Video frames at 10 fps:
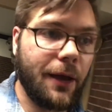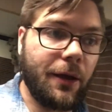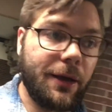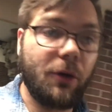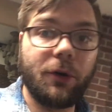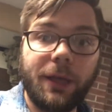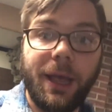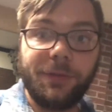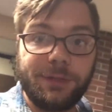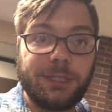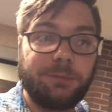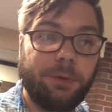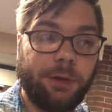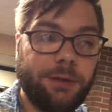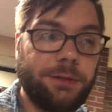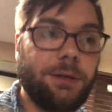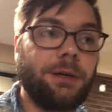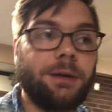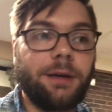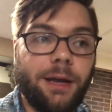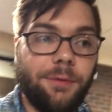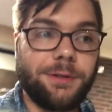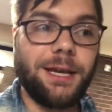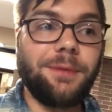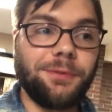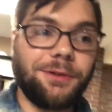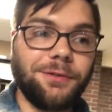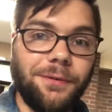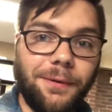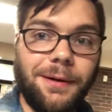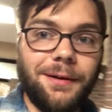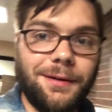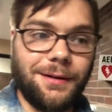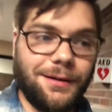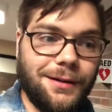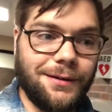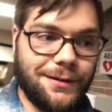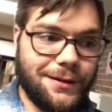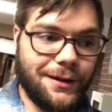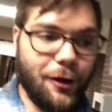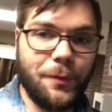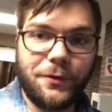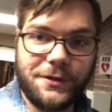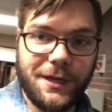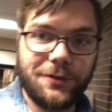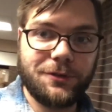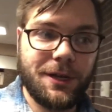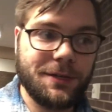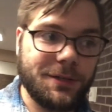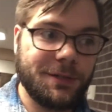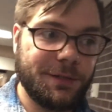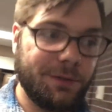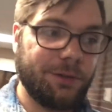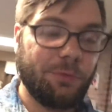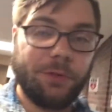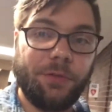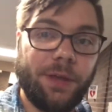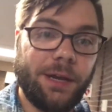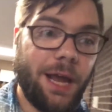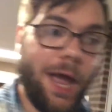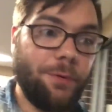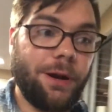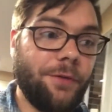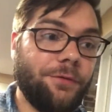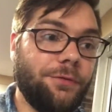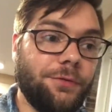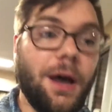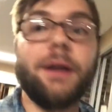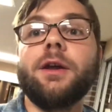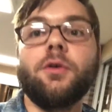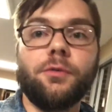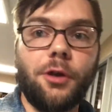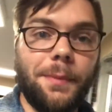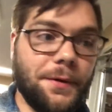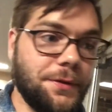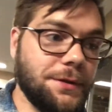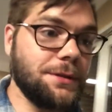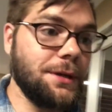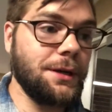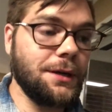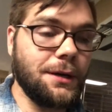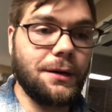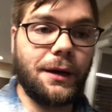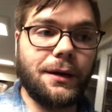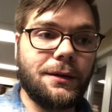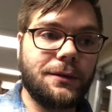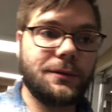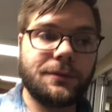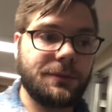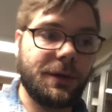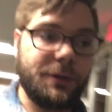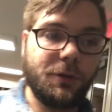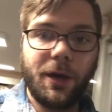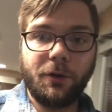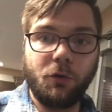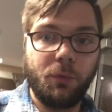I had already had this experience and was able to help me with these exercises. You know, without that, I would have not known about this, and you know, I don't know